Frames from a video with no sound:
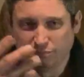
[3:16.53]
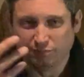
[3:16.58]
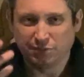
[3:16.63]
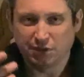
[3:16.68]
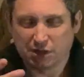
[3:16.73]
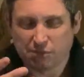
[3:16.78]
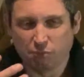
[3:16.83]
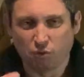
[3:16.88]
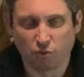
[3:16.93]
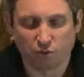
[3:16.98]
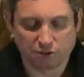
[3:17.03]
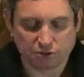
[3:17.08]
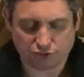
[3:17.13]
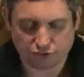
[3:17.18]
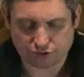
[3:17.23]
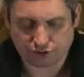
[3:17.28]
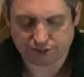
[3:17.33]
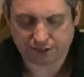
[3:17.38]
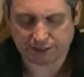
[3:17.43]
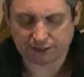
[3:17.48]
You know, more
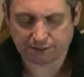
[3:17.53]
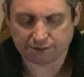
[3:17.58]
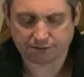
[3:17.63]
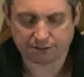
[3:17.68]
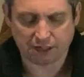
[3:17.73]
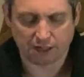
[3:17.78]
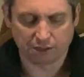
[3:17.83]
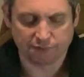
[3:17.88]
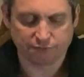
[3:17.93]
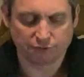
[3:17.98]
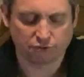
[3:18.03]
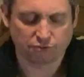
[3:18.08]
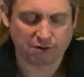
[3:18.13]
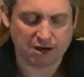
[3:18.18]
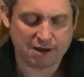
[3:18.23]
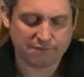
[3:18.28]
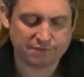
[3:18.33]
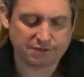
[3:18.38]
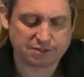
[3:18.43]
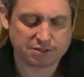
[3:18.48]
interesting, colourful
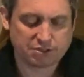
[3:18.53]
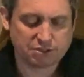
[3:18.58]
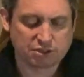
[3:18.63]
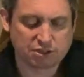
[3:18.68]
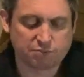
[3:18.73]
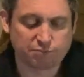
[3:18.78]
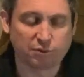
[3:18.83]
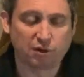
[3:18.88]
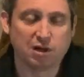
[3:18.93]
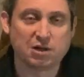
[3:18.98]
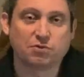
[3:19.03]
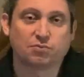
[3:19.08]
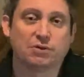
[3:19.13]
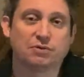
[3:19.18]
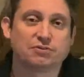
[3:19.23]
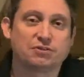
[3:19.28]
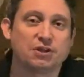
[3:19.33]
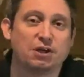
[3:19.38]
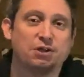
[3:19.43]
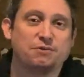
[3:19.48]
graphics and sprites, well,
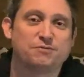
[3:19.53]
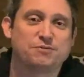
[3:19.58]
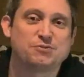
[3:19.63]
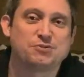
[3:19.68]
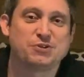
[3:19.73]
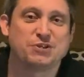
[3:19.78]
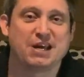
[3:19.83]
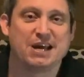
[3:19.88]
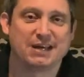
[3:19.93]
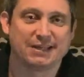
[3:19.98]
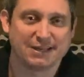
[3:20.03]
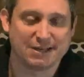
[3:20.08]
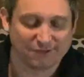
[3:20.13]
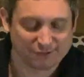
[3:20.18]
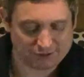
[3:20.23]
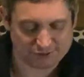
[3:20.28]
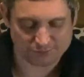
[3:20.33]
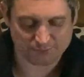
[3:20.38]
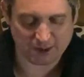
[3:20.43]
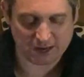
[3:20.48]
as colourful as you can get
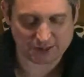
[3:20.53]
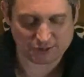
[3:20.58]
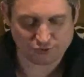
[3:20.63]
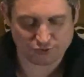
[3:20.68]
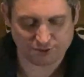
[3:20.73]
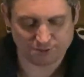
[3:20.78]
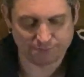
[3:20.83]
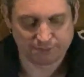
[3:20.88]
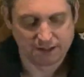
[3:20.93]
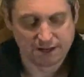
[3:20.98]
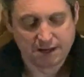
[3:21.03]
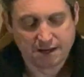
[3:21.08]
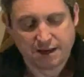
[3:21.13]
on the Spectrum.